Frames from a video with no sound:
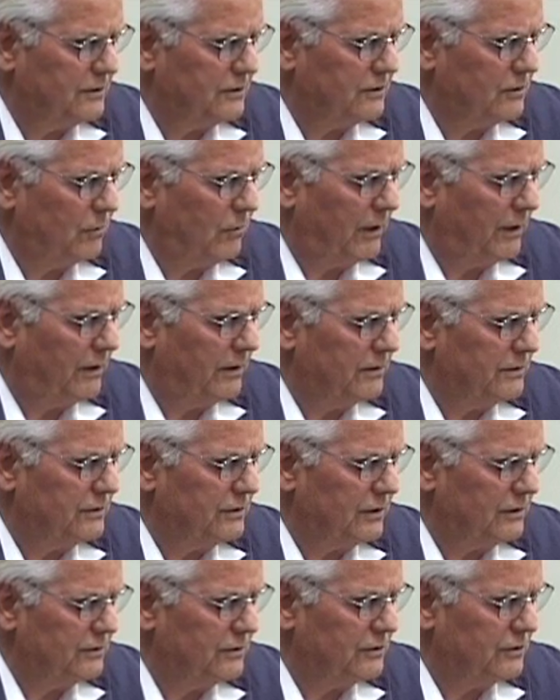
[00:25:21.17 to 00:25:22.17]

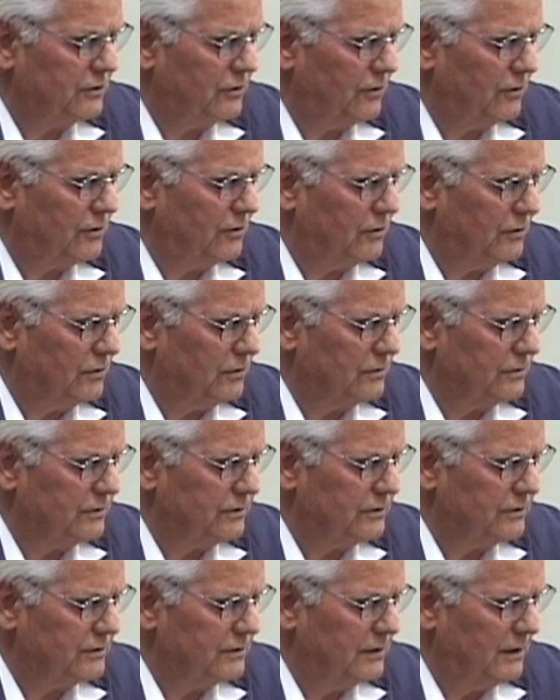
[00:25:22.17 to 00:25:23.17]
squares and
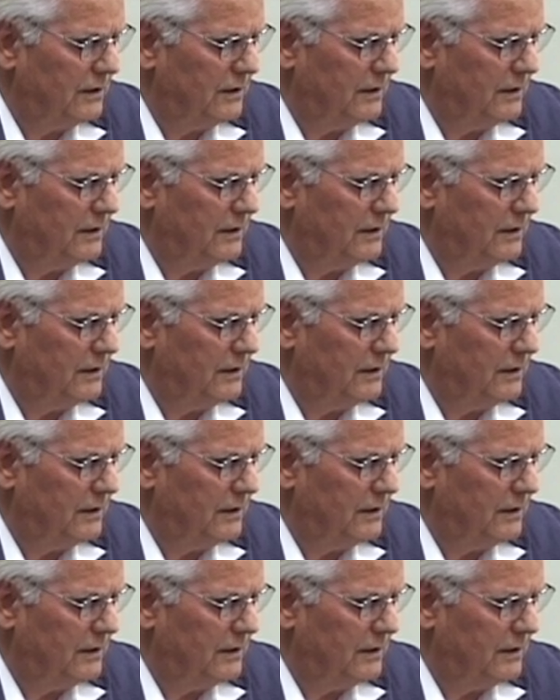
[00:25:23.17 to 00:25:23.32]
circles